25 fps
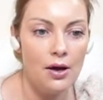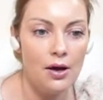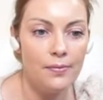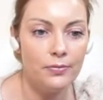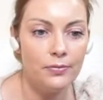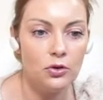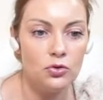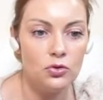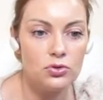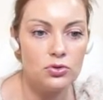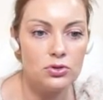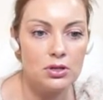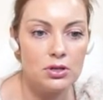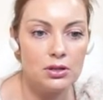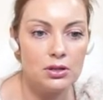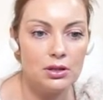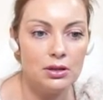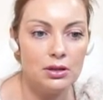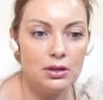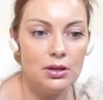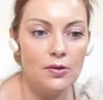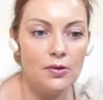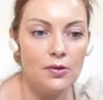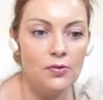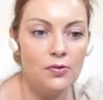Um, those are
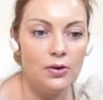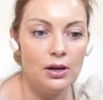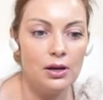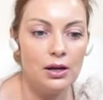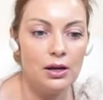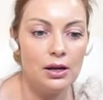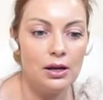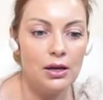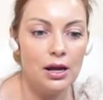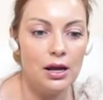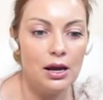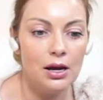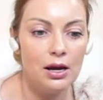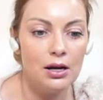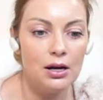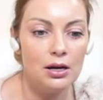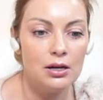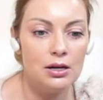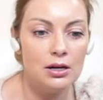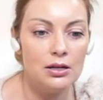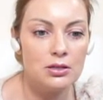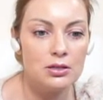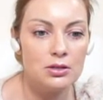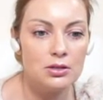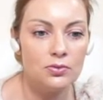the different
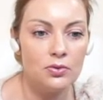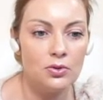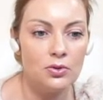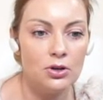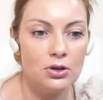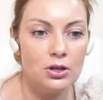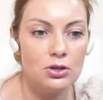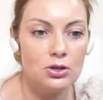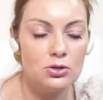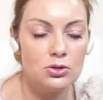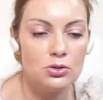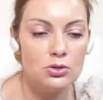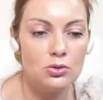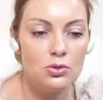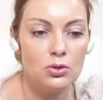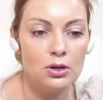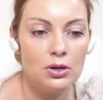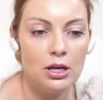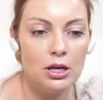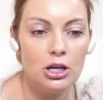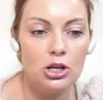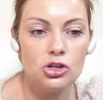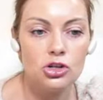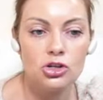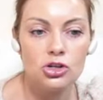layers for
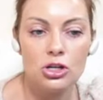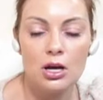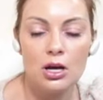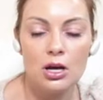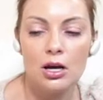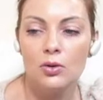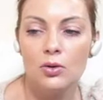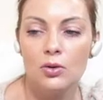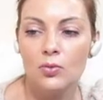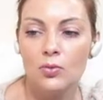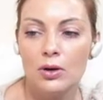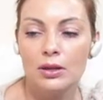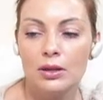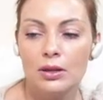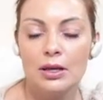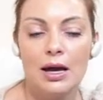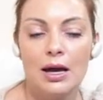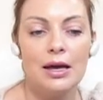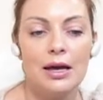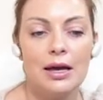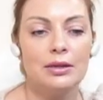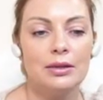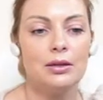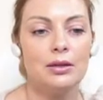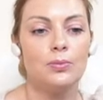insulation,
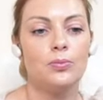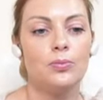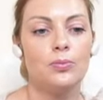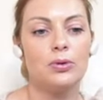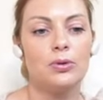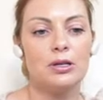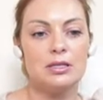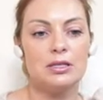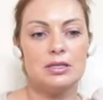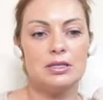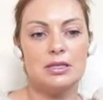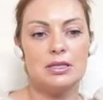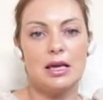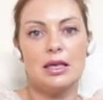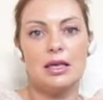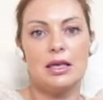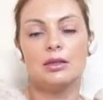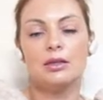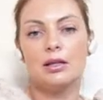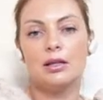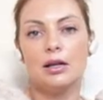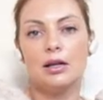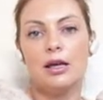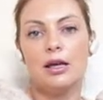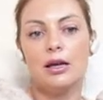
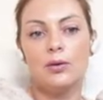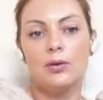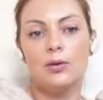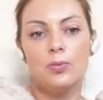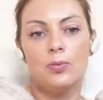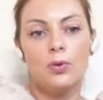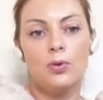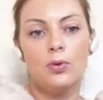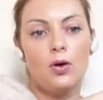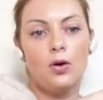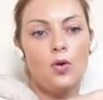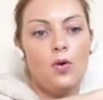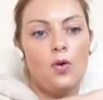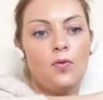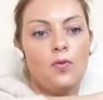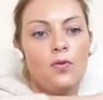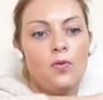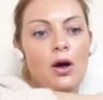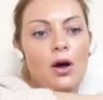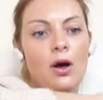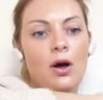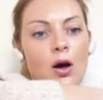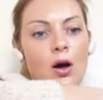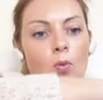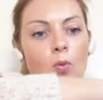100% leak proof,
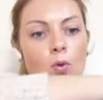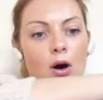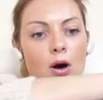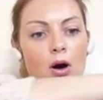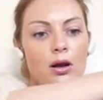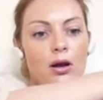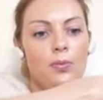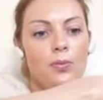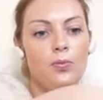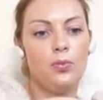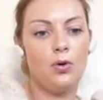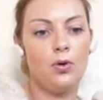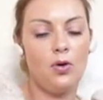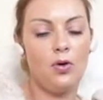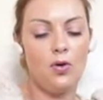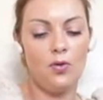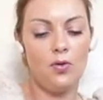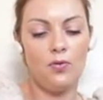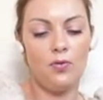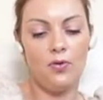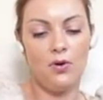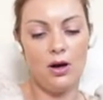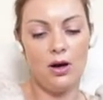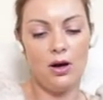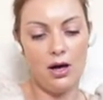
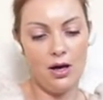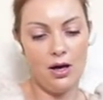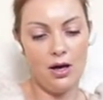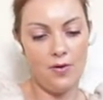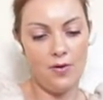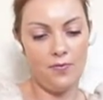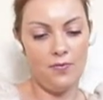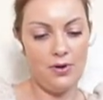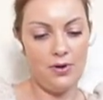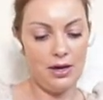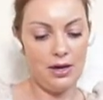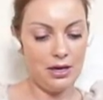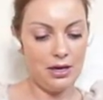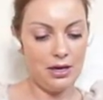waterproof, uh,